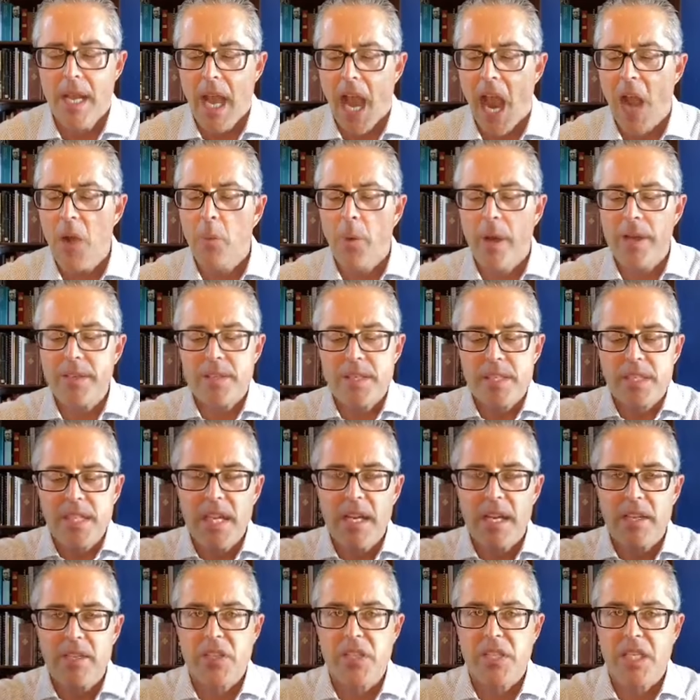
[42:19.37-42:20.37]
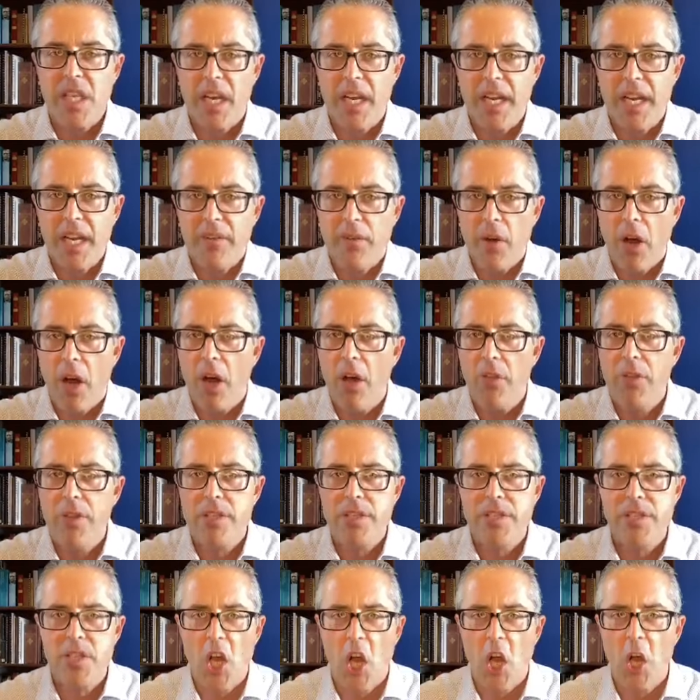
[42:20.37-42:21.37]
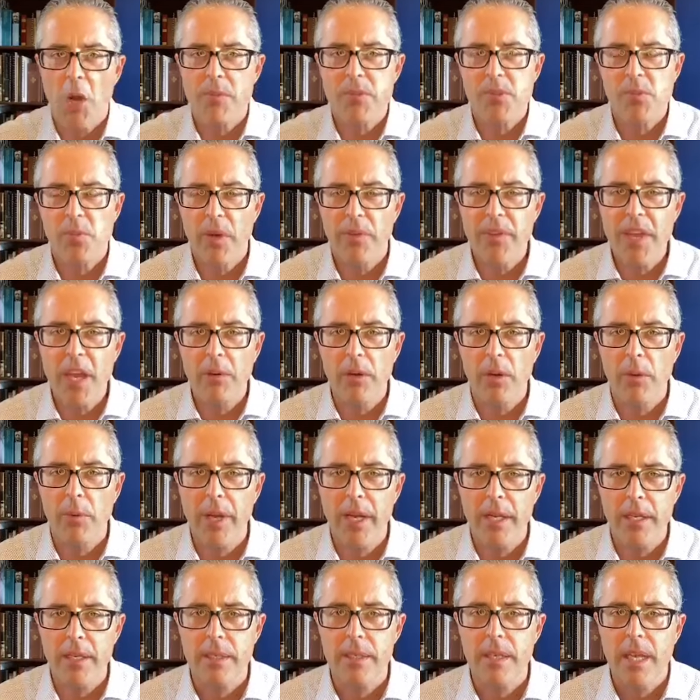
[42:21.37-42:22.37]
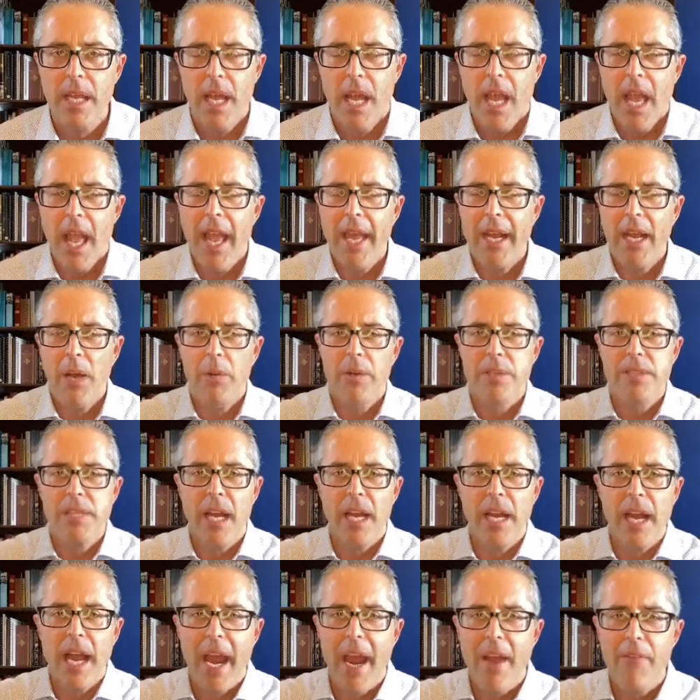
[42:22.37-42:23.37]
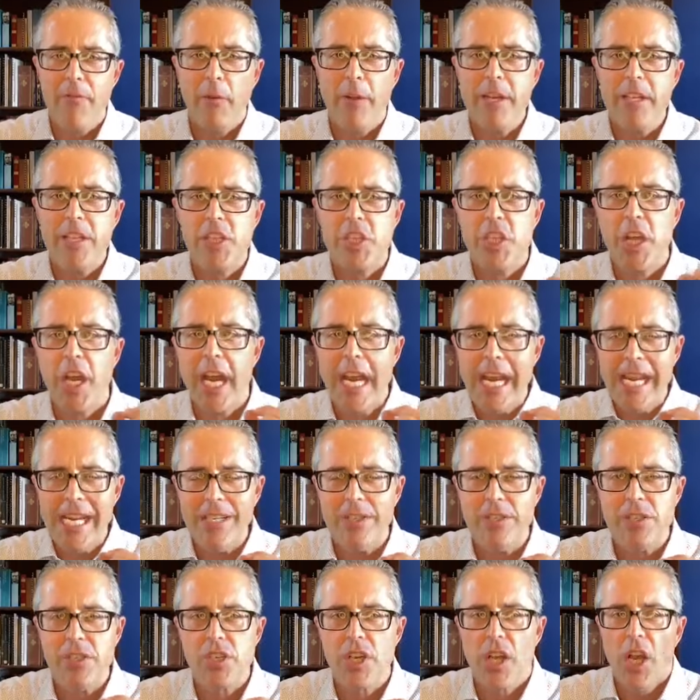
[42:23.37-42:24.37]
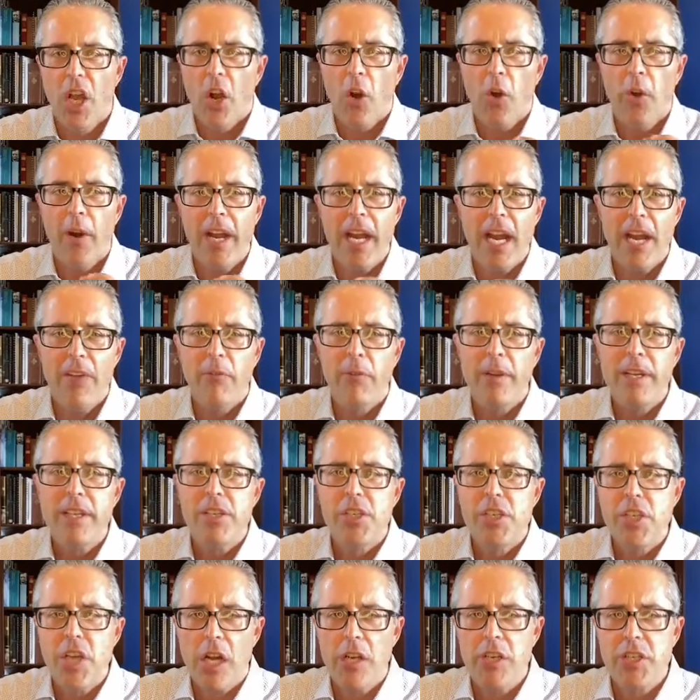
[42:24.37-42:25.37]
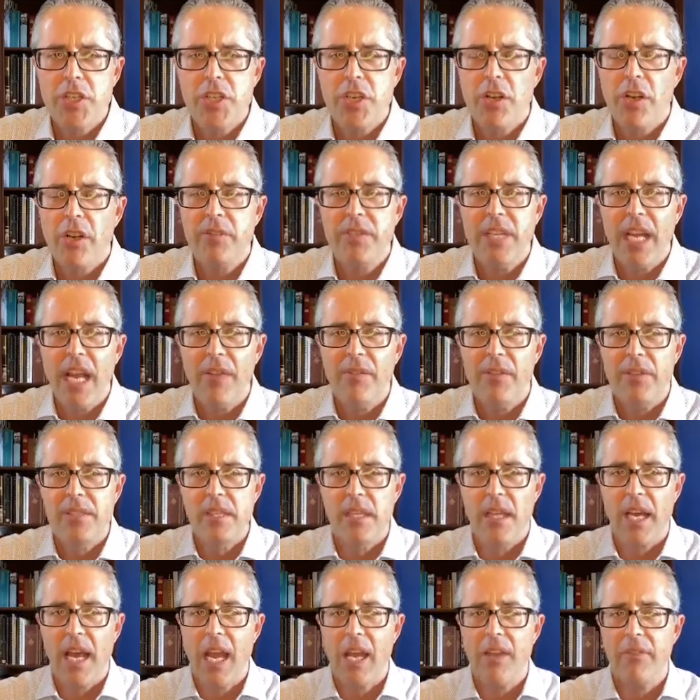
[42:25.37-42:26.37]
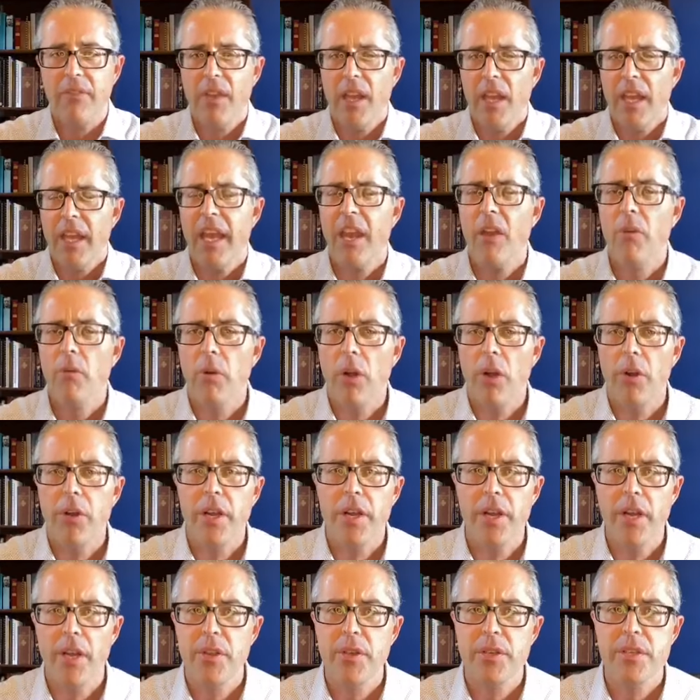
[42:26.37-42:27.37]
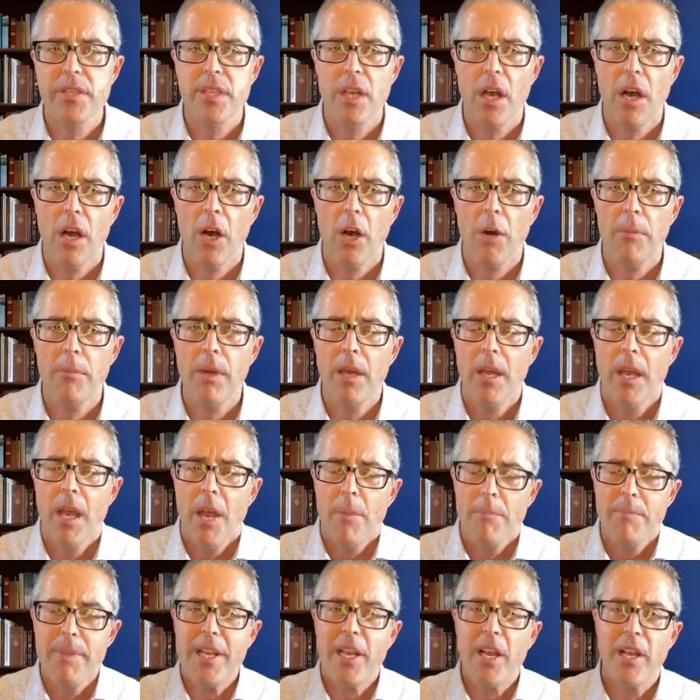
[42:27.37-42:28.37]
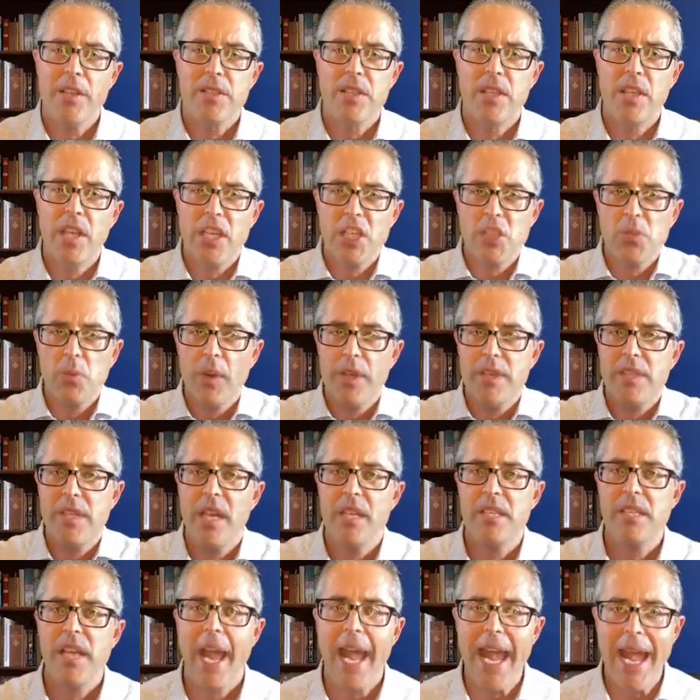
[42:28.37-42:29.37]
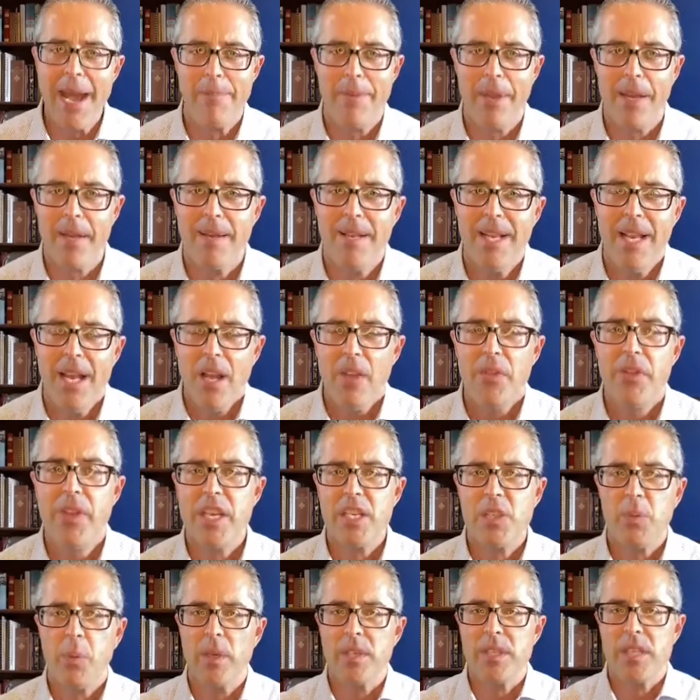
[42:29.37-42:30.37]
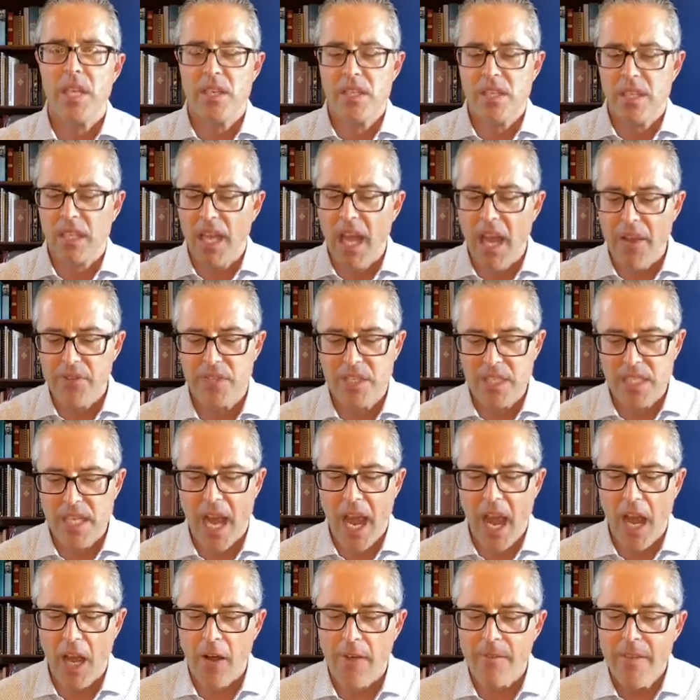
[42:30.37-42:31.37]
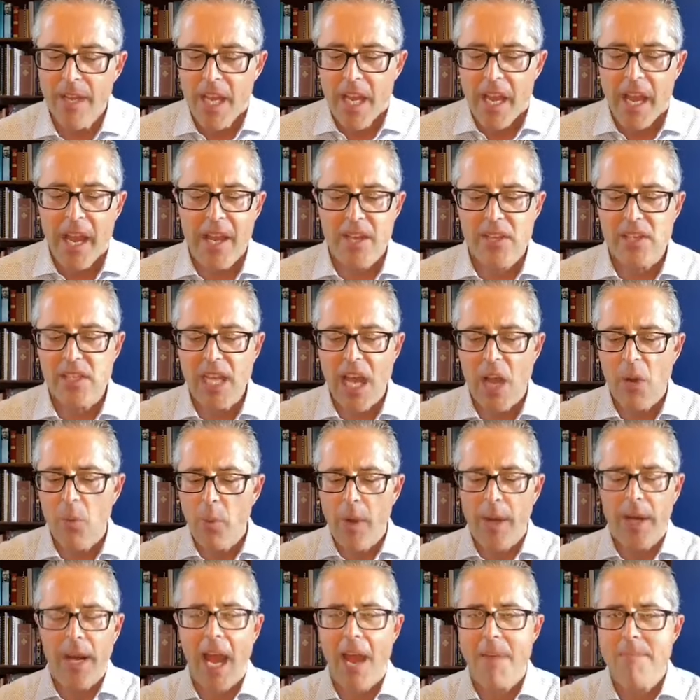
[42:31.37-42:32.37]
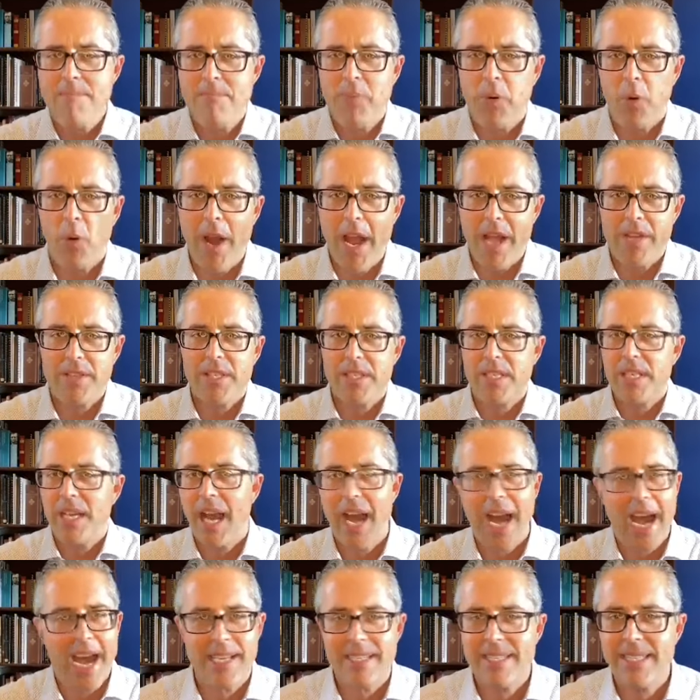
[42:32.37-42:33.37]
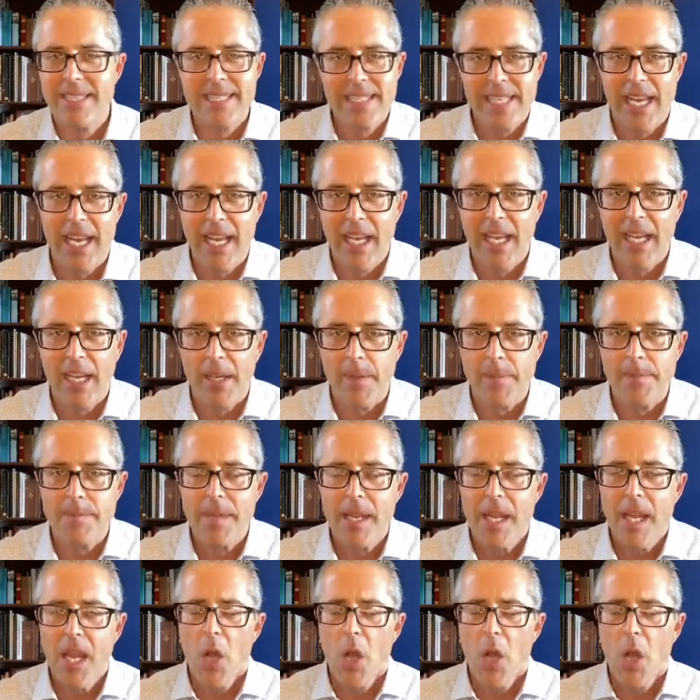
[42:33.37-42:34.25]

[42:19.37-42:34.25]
I once did a study of all the Psalms when they were written, and it was at every change or at every juncture of David's life, he wrote another Psalm. Because this was his habit, this was his lifestyle, is that when I'm pressed, I sing.